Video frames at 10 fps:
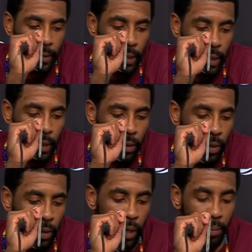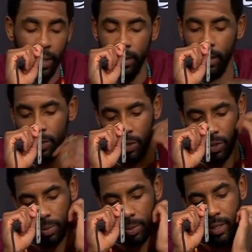Uh, well, I mean, it's
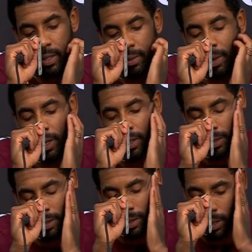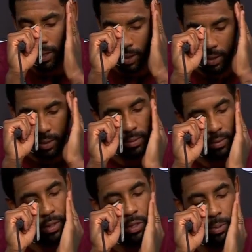difficult to replace anybody, uh,
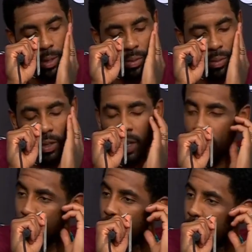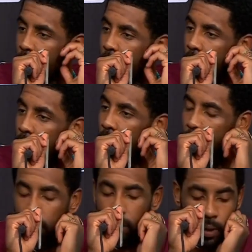you know, especially when you got a good rhythm going.
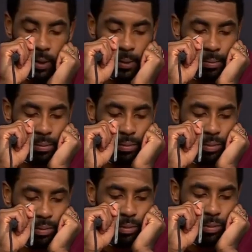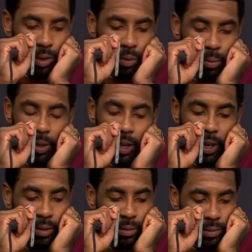Um, but with Ben
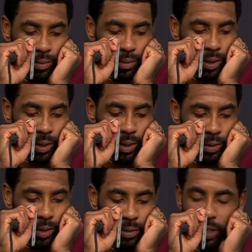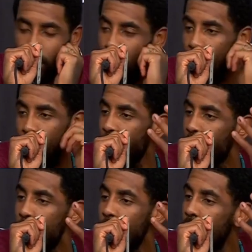out, with uh, you know TJ getting back
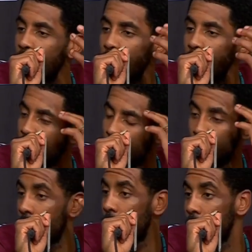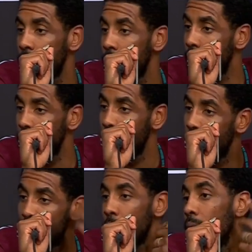from injury, with Joe out at uh,
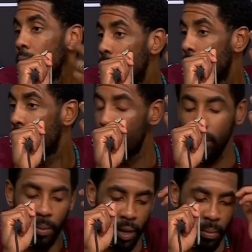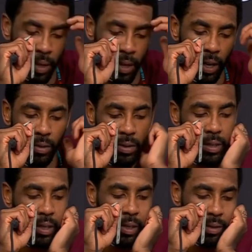times, or me being out, or anybody being out,
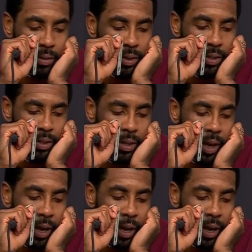uh, we just